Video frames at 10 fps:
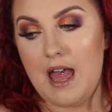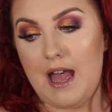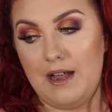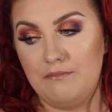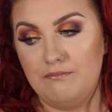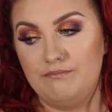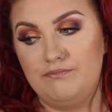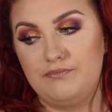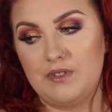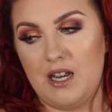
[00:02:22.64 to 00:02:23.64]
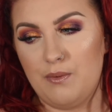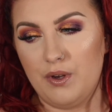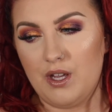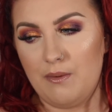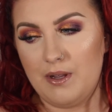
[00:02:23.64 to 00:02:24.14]
And I
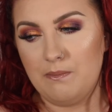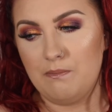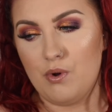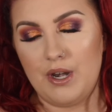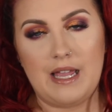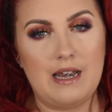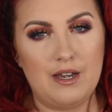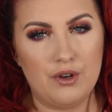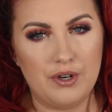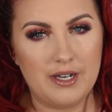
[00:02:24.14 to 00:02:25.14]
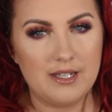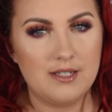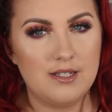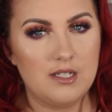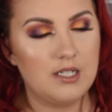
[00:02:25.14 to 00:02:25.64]
woke up one morning and I
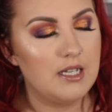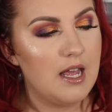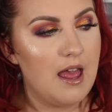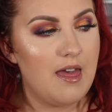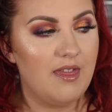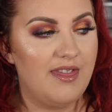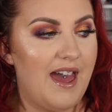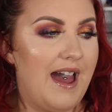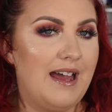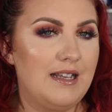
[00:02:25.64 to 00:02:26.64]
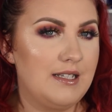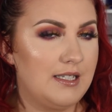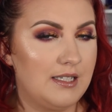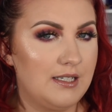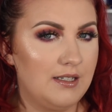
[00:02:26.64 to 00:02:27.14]
noticed that,
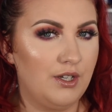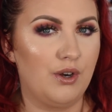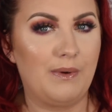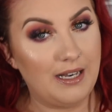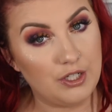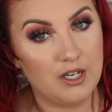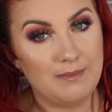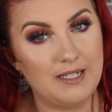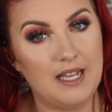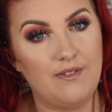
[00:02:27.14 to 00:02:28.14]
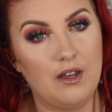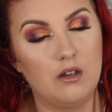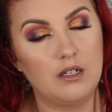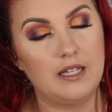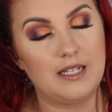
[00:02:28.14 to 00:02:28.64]
you know, when I turned my TV
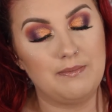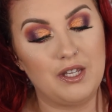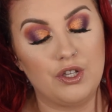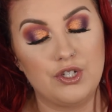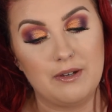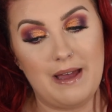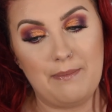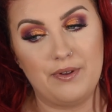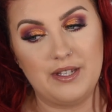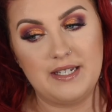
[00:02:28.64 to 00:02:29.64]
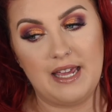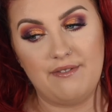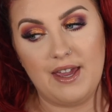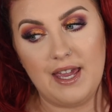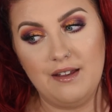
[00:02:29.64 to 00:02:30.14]
on, clicked my YouTube app on the
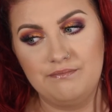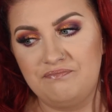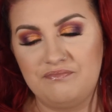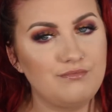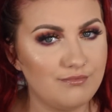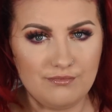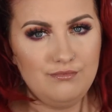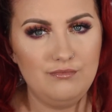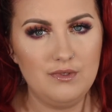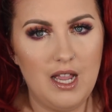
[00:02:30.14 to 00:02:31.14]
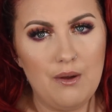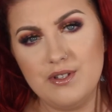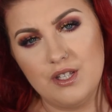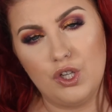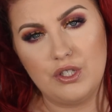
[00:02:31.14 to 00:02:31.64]
TV, I
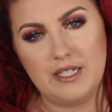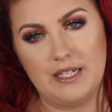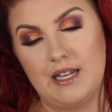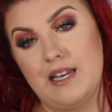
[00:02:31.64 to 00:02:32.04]
wasn't logged in.